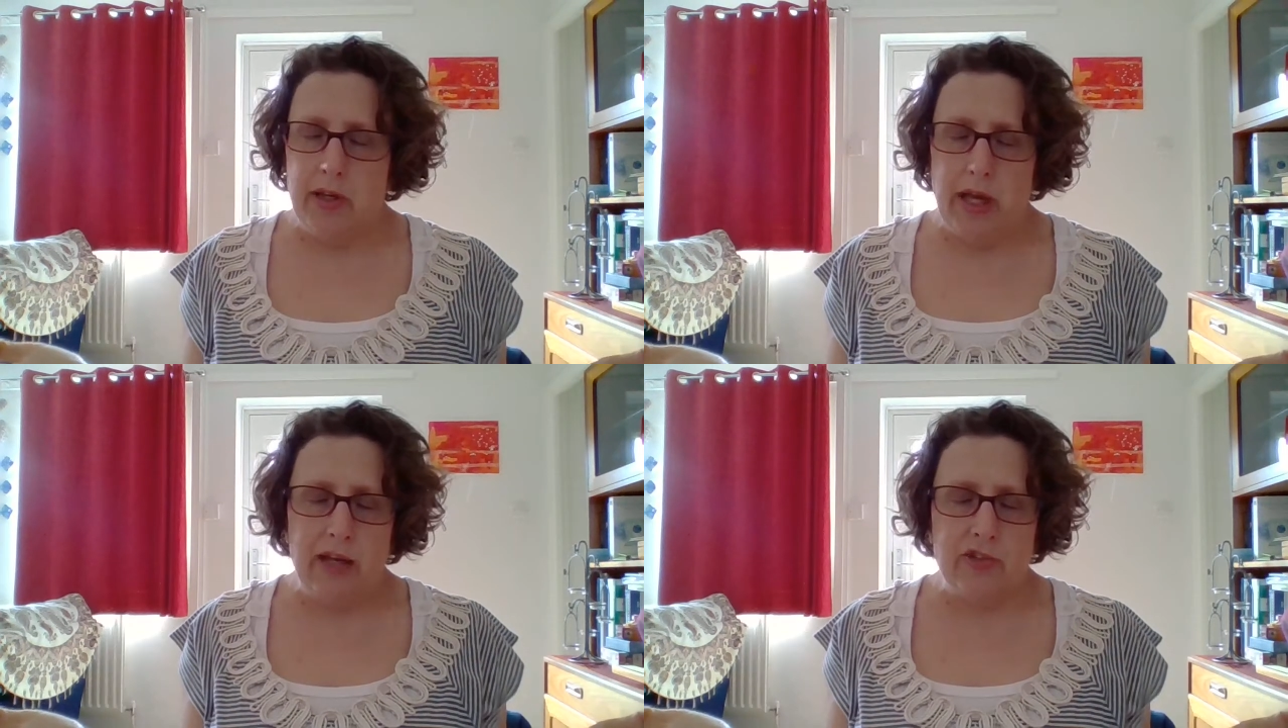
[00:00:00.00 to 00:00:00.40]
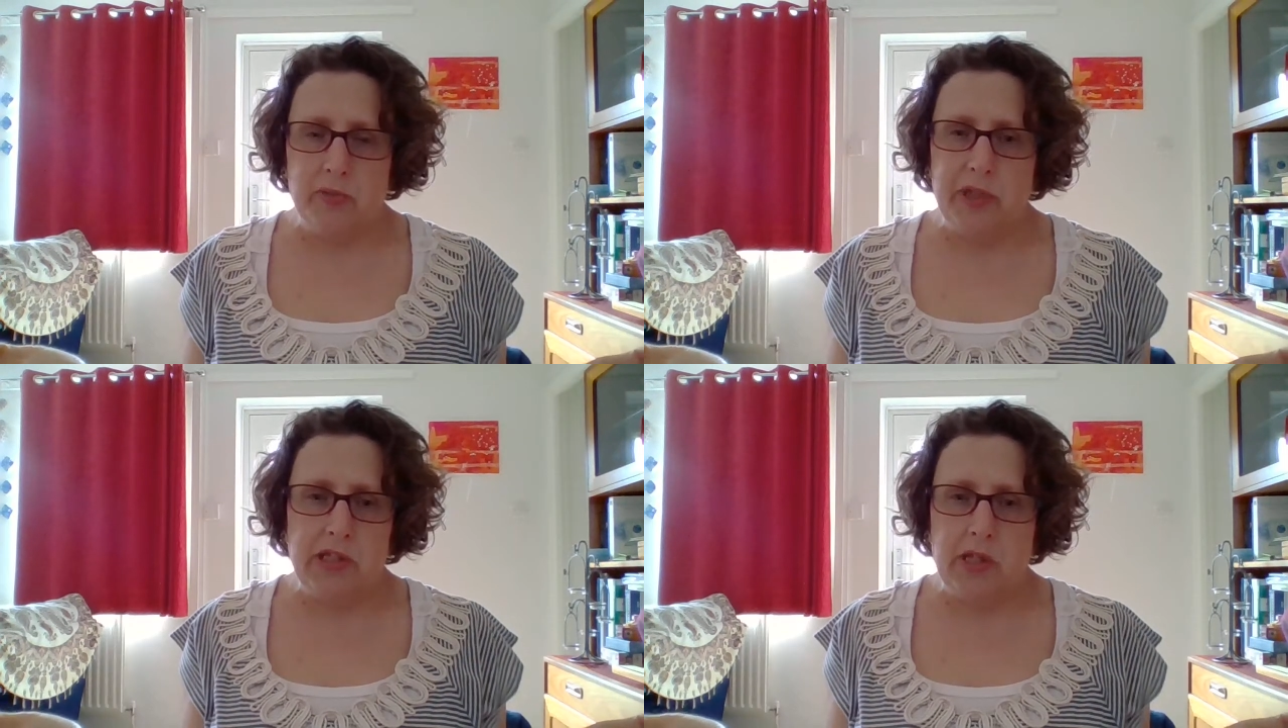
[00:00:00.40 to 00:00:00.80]
has for
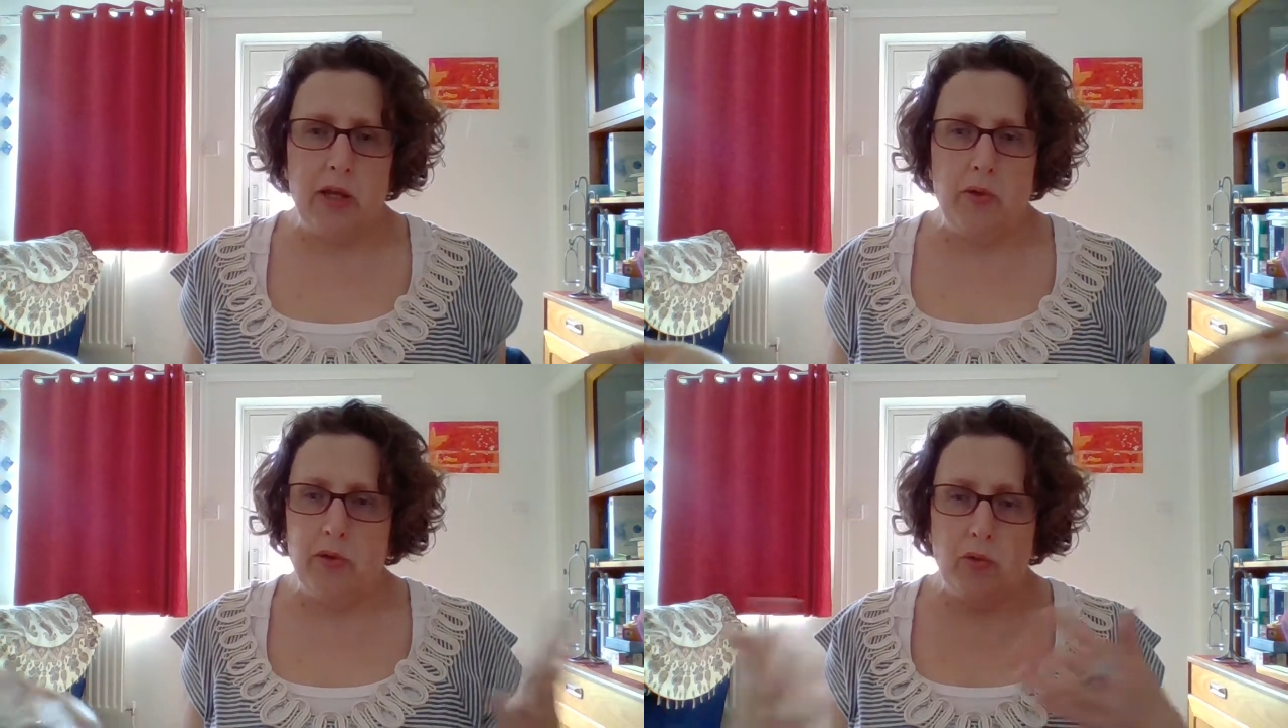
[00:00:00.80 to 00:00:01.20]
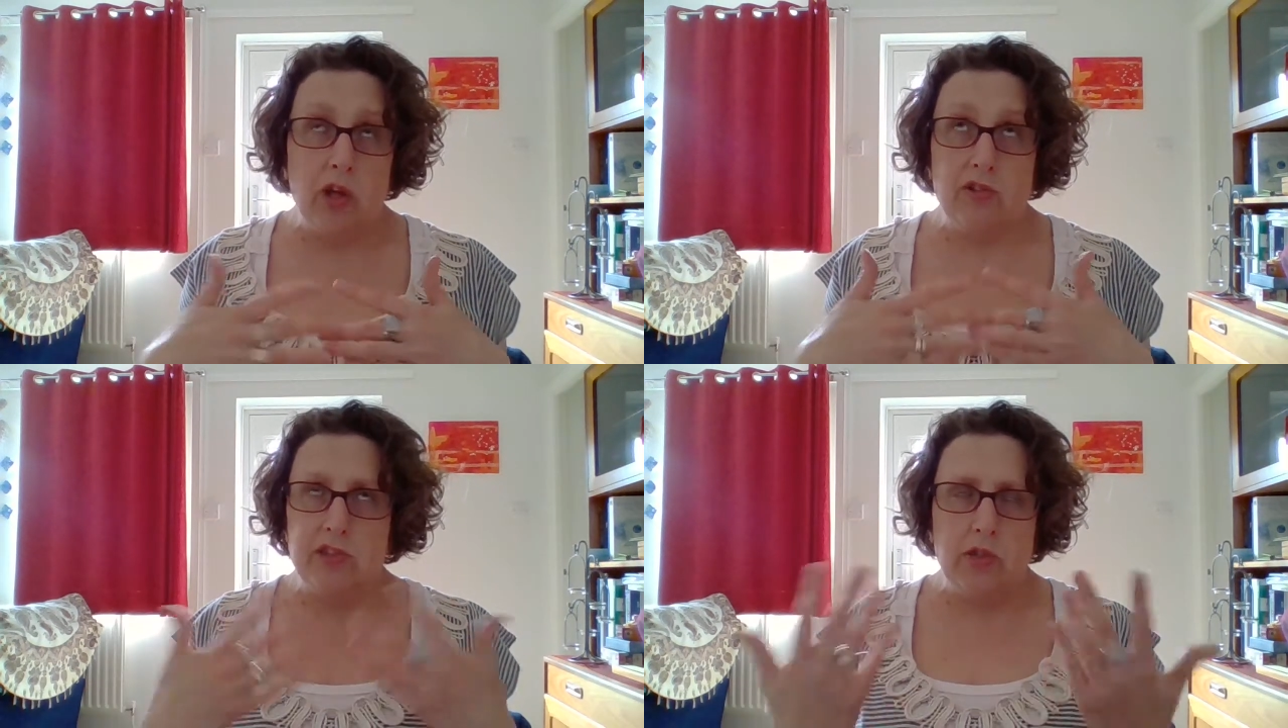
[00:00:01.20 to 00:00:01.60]
me today
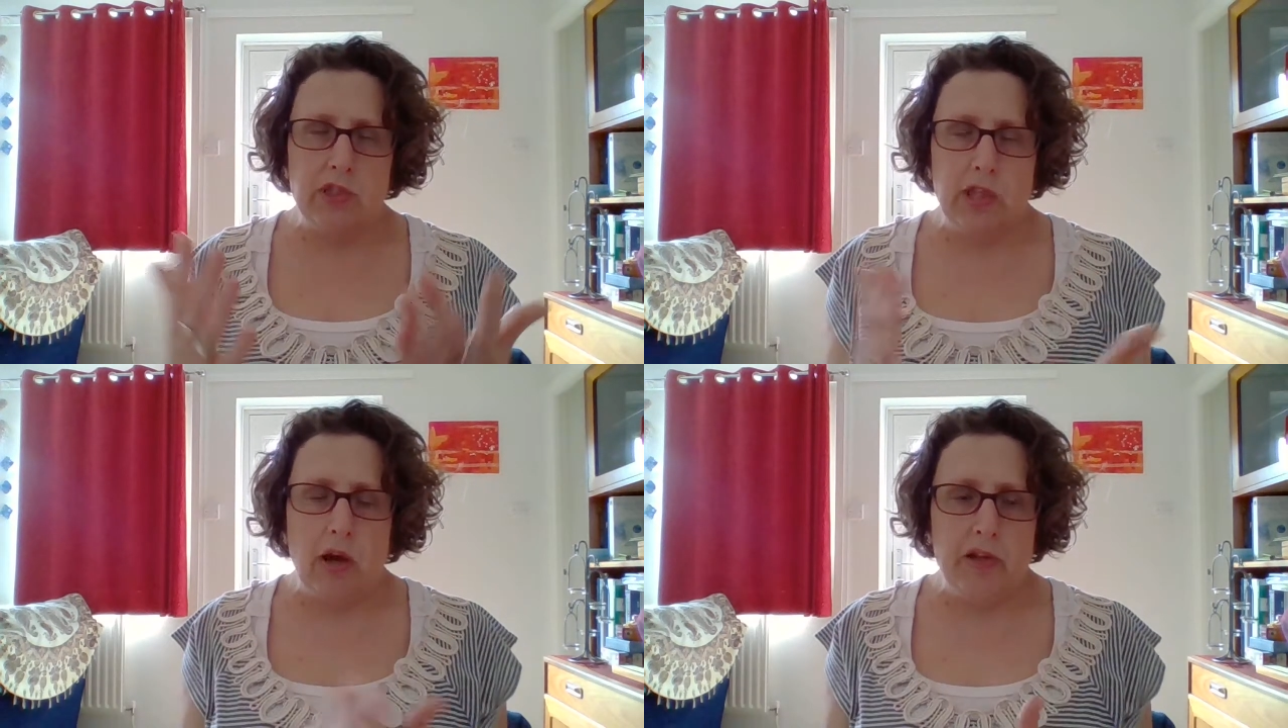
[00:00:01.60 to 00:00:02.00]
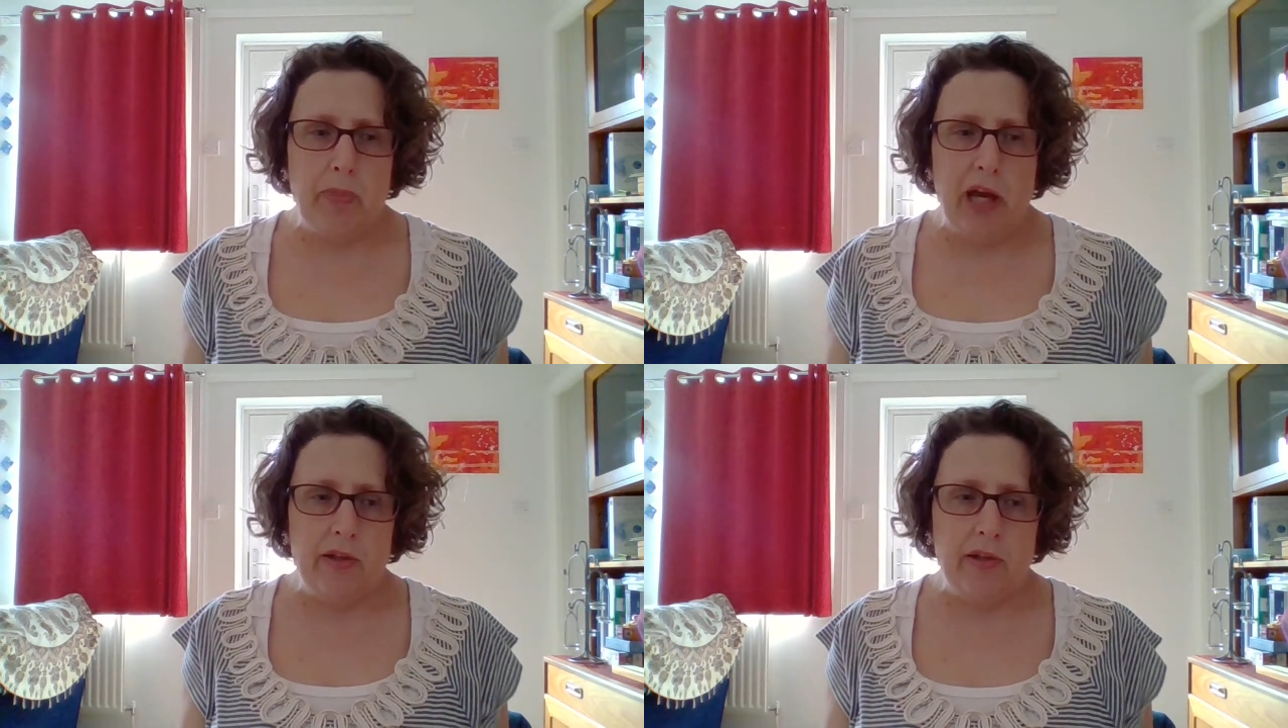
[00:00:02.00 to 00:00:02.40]
whilst I was lying in
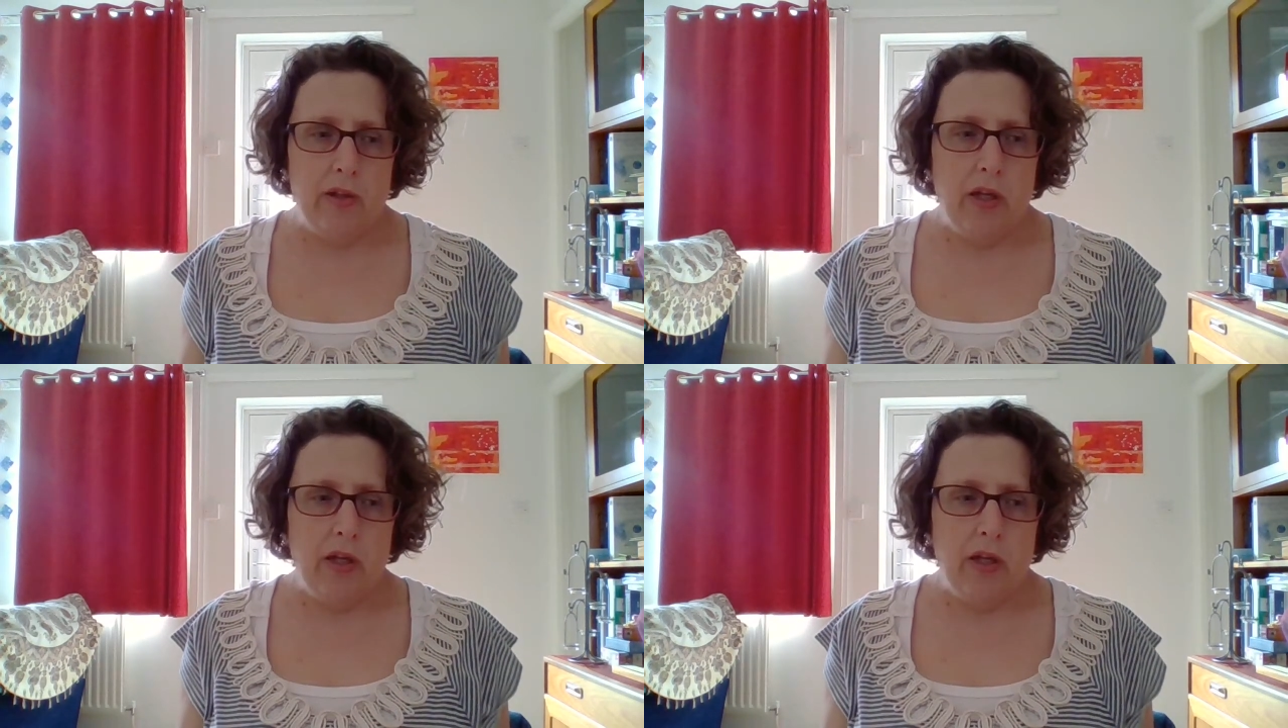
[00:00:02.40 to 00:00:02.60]
bed.